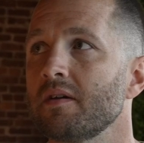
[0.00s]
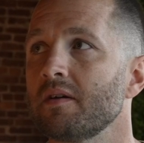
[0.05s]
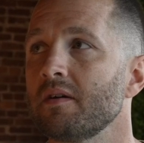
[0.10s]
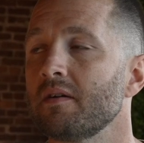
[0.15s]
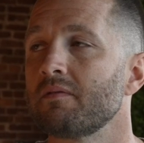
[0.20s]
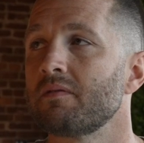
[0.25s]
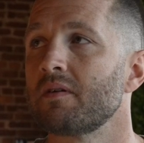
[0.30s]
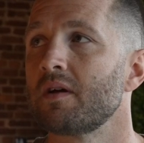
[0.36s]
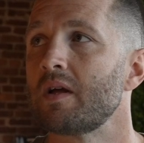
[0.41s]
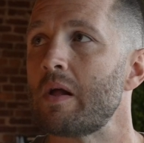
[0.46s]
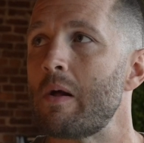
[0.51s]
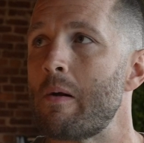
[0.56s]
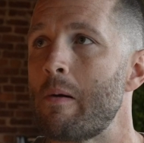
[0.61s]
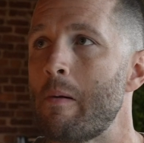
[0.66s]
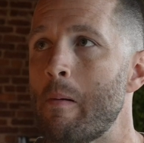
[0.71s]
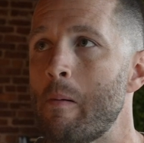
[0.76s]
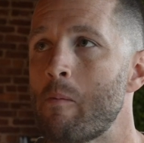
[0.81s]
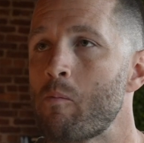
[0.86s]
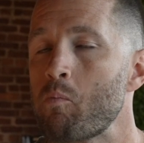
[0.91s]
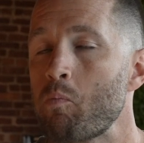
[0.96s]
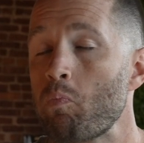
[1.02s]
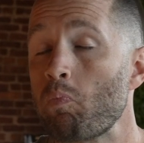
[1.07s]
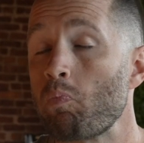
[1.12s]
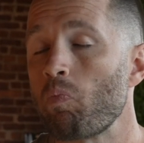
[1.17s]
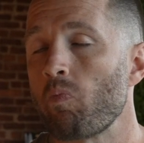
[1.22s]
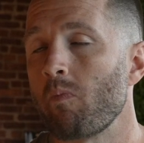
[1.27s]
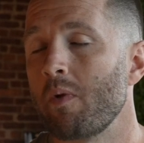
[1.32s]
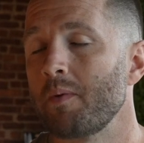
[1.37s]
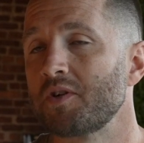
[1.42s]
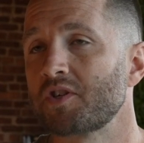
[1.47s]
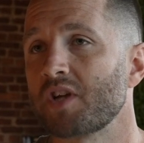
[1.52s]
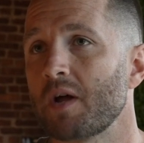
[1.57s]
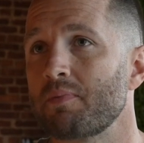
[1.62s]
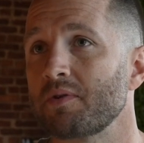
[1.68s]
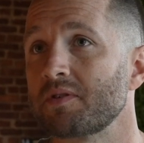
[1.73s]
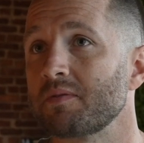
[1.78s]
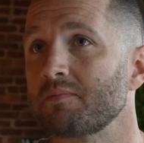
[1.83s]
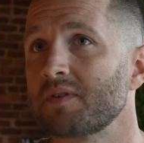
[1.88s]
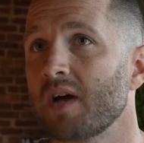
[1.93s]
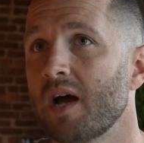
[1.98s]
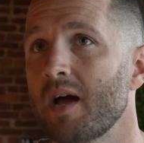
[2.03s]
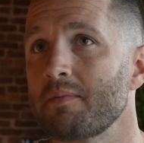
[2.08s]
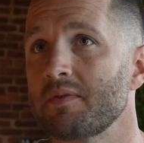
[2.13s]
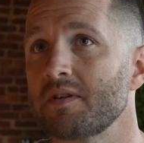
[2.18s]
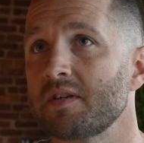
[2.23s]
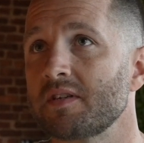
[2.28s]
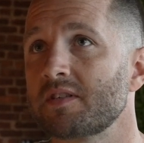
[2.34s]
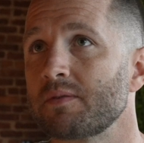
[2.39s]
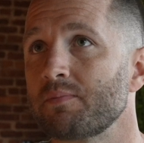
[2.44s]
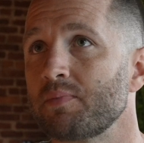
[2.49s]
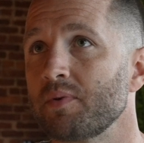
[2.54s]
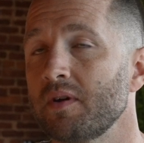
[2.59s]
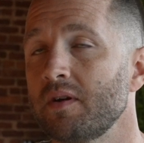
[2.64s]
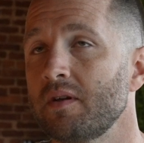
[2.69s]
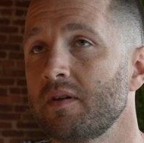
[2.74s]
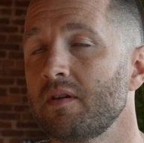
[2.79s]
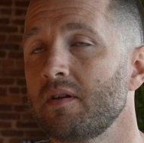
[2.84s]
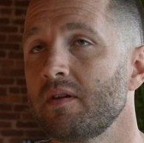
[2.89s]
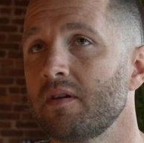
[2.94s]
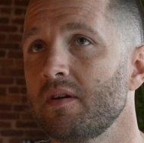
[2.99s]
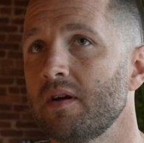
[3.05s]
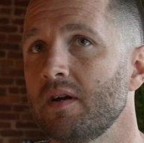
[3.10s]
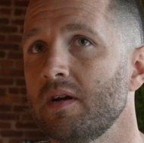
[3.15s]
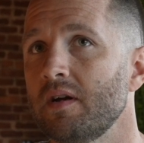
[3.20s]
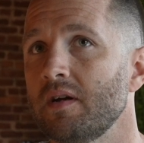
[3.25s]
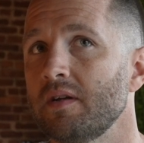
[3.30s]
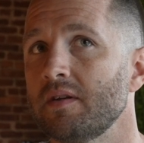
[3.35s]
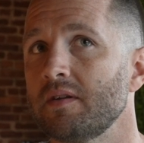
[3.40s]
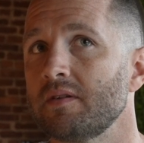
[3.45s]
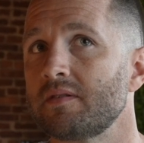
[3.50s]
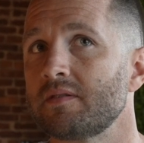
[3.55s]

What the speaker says: of, maybe you just gotta put some time and discipline and